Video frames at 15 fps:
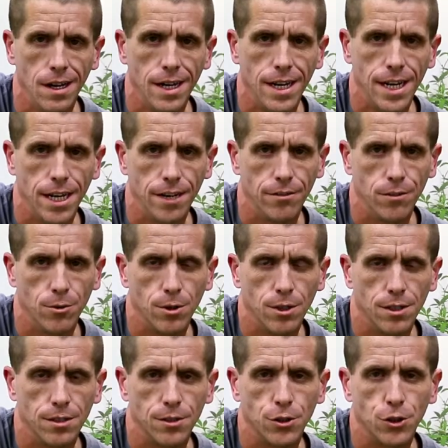Hey
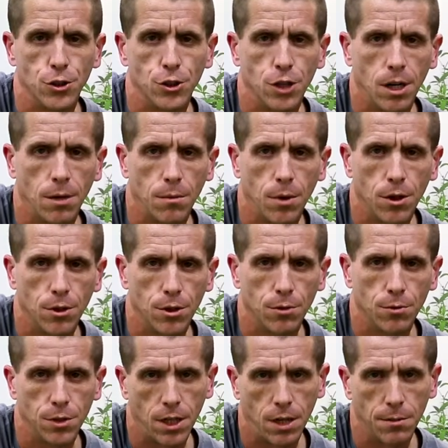everyone, this is John Muller
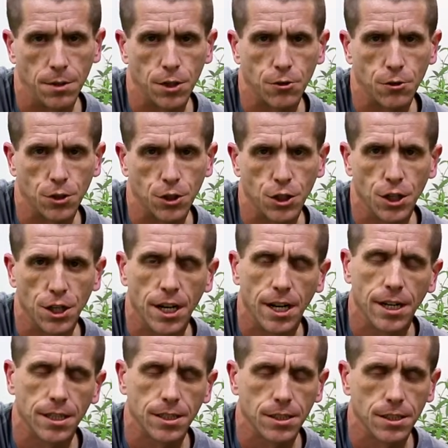with Dominatrix
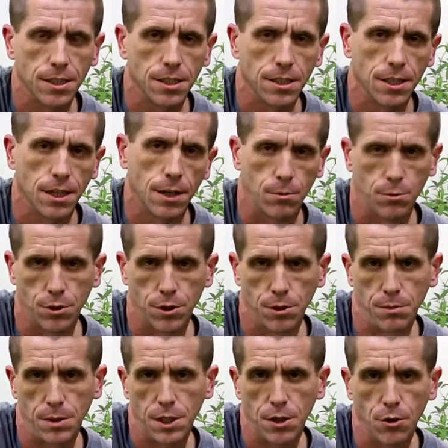Genetics, and today we're going
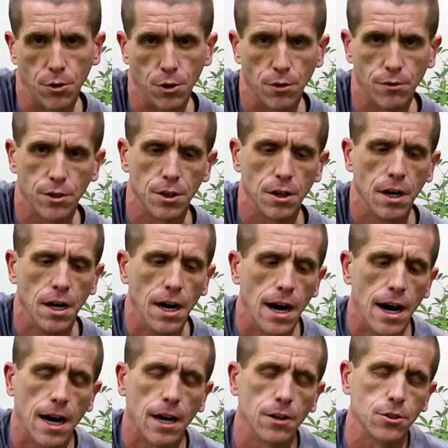to be going over
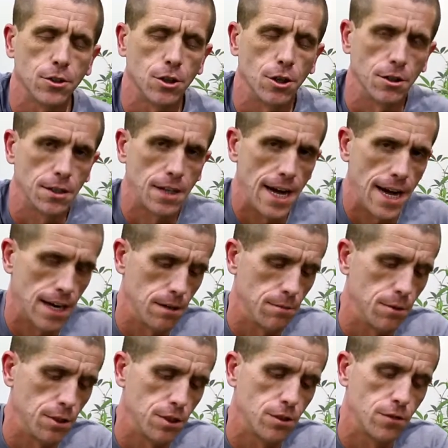how to start
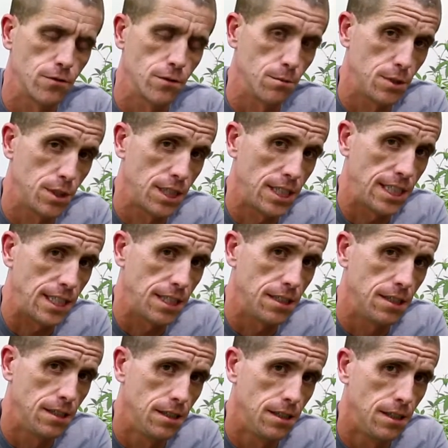cannabis from seed.
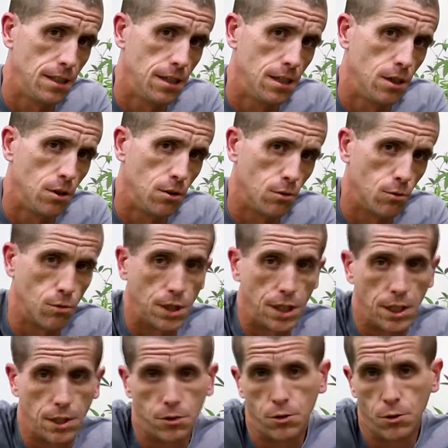
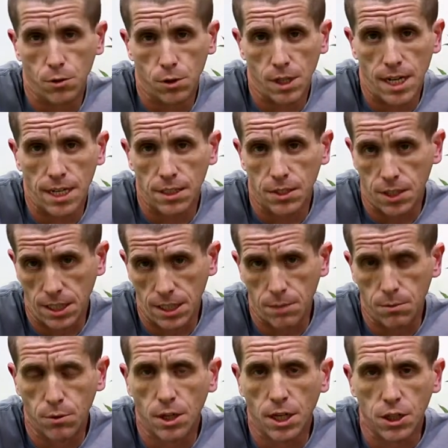We do a lot of
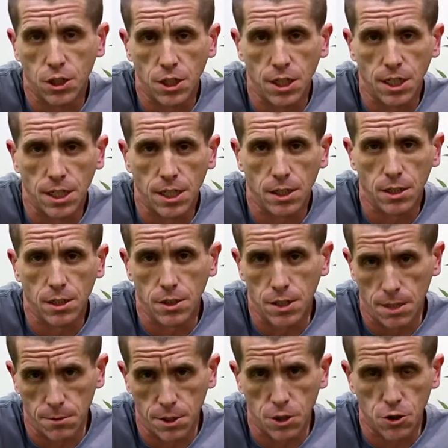seed production here at
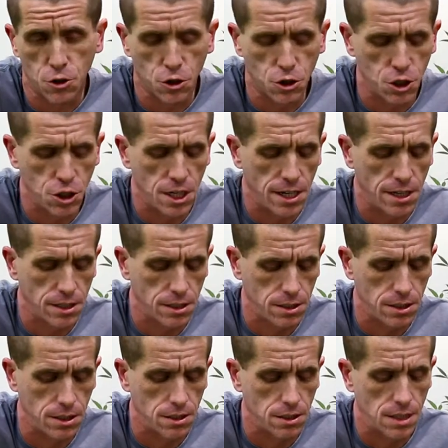Dominatrix
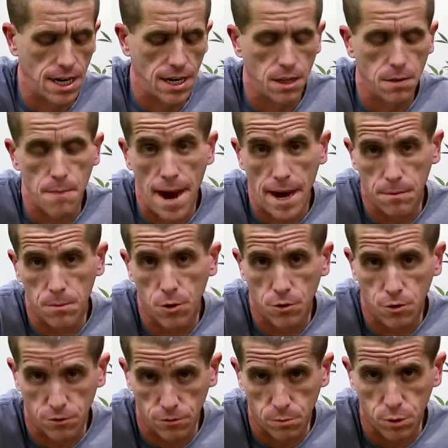Genetics. It's kind of the
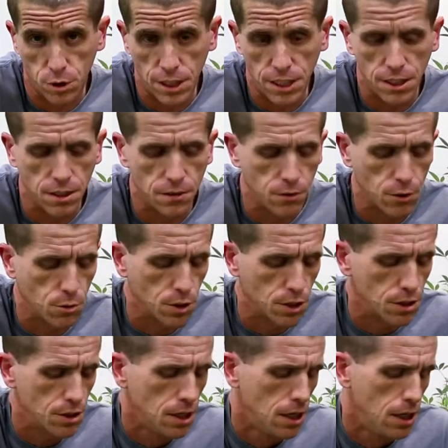backbone of breeding, if you
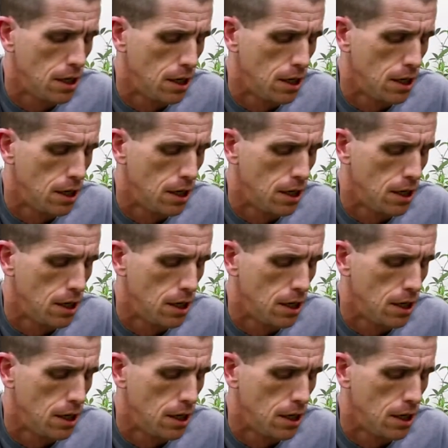will.